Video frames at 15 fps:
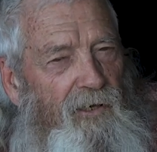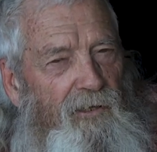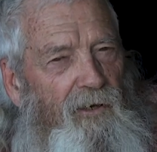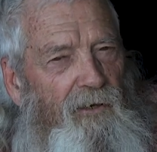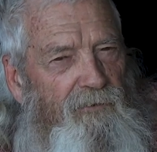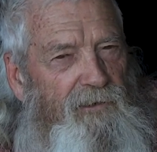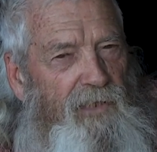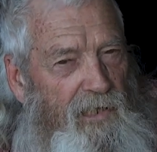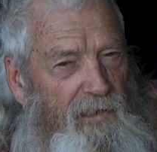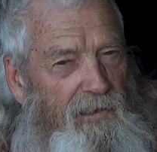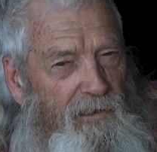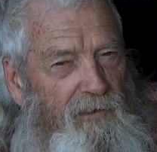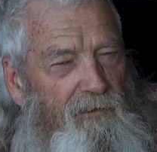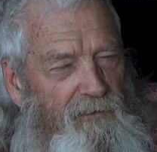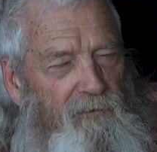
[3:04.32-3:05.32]
and I was
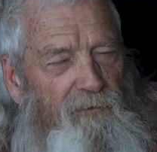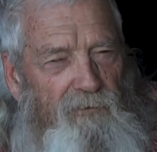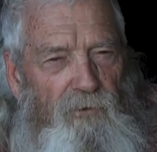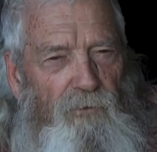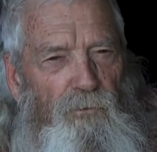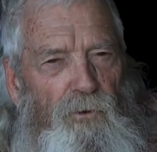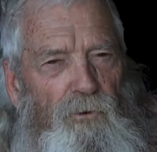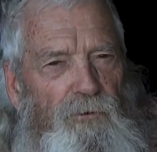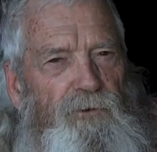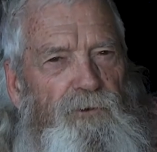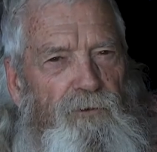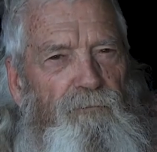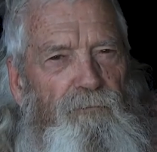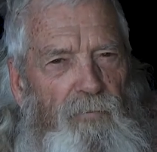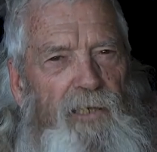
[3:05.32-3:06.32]
heading
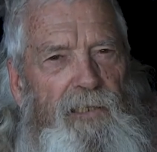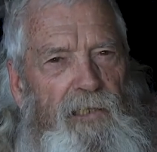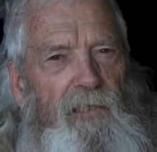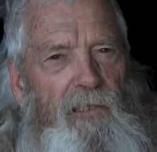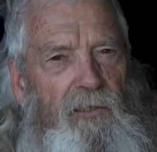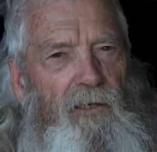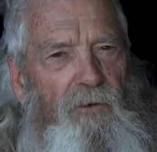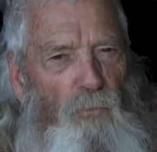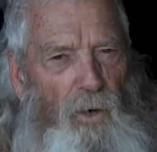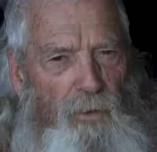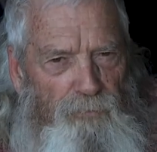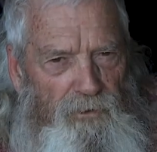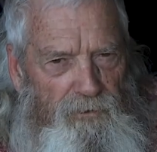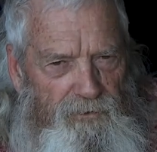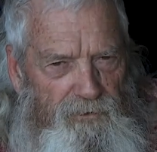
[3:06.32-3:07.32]
towards making
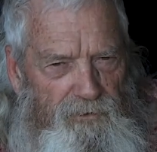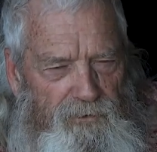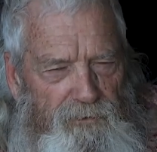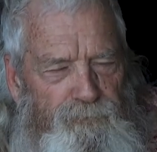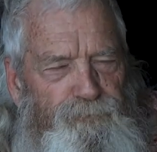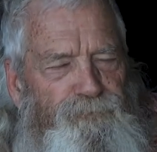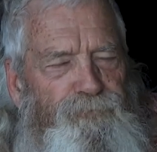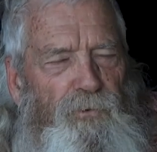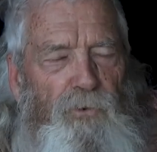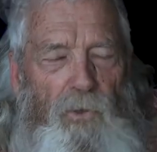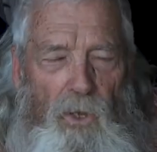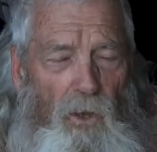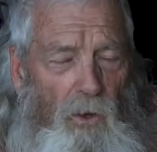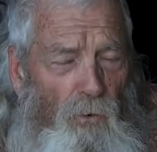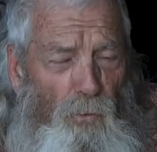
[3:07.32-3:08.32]
weapons,
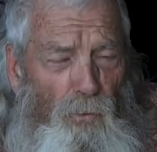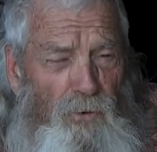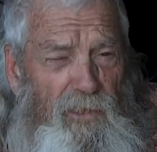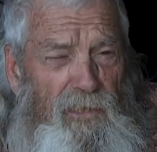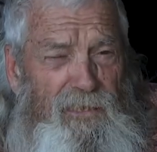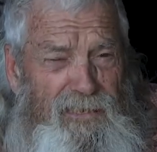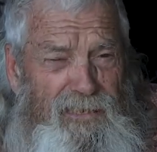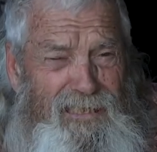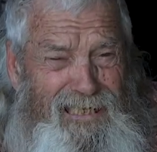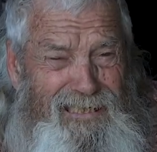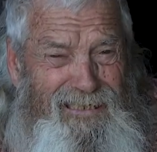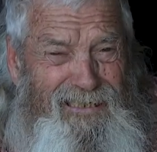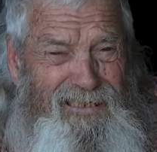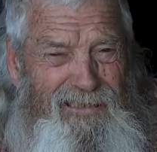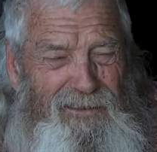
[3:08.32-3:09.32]
or at least
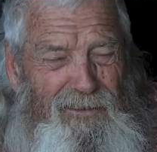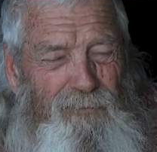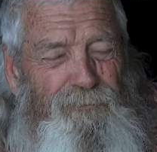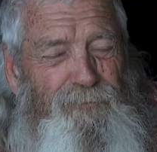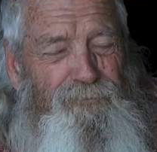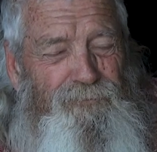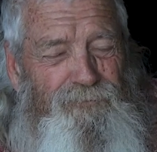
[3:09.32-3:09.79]
testing them.